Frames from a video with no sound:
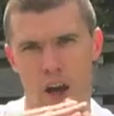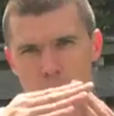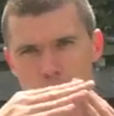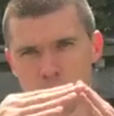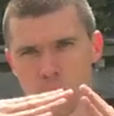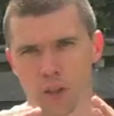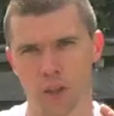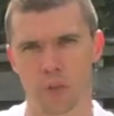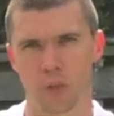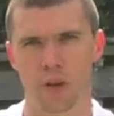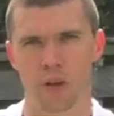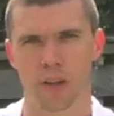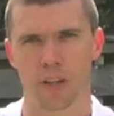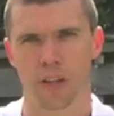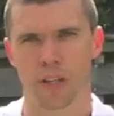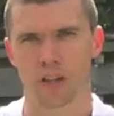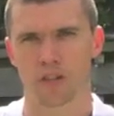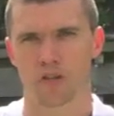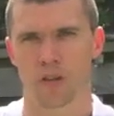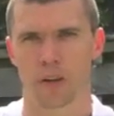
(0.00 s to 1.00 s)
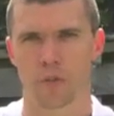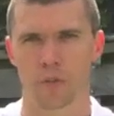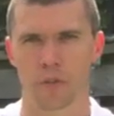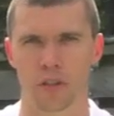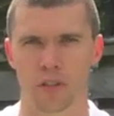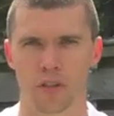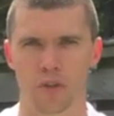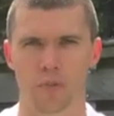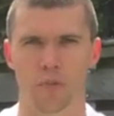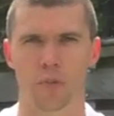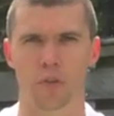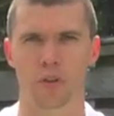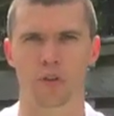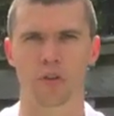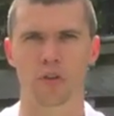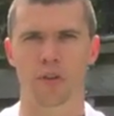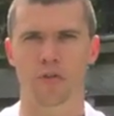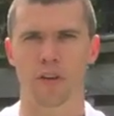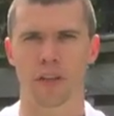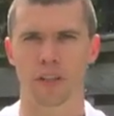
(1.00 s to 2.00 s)
holding your body in that straight position, but
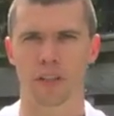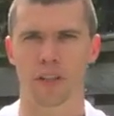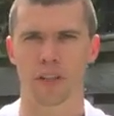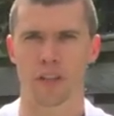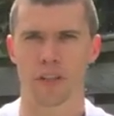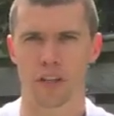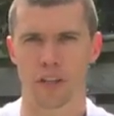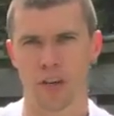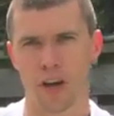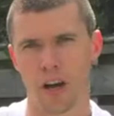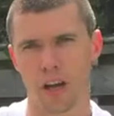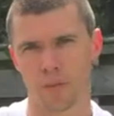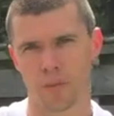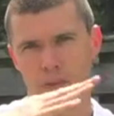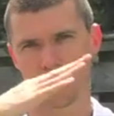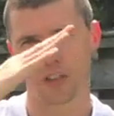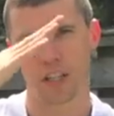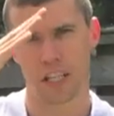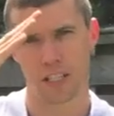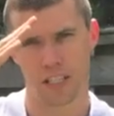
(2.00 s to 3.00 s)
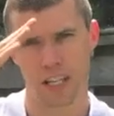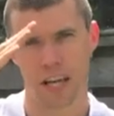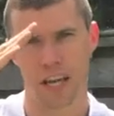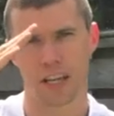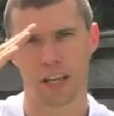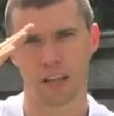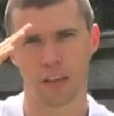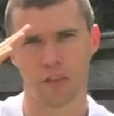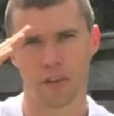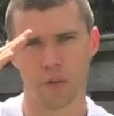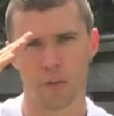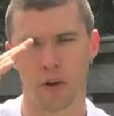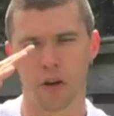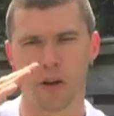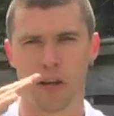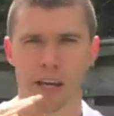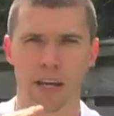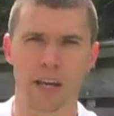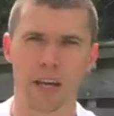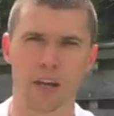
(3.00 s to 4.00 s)
because you've extended your arms, you've changed the angle of the
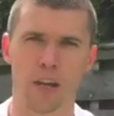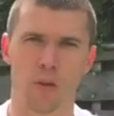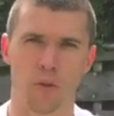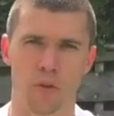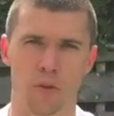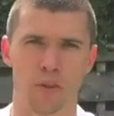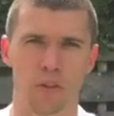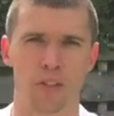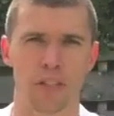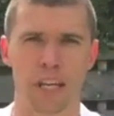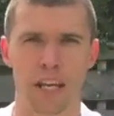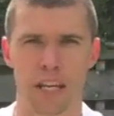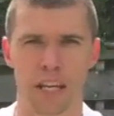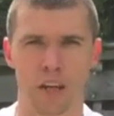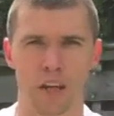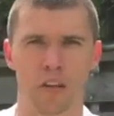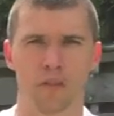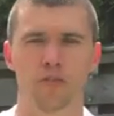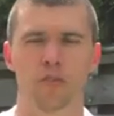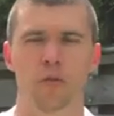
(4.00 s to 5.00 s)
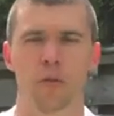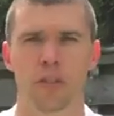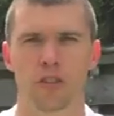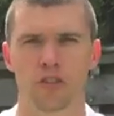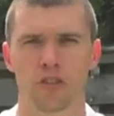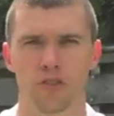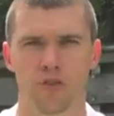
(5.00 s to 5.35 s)
body, which has taken off some of the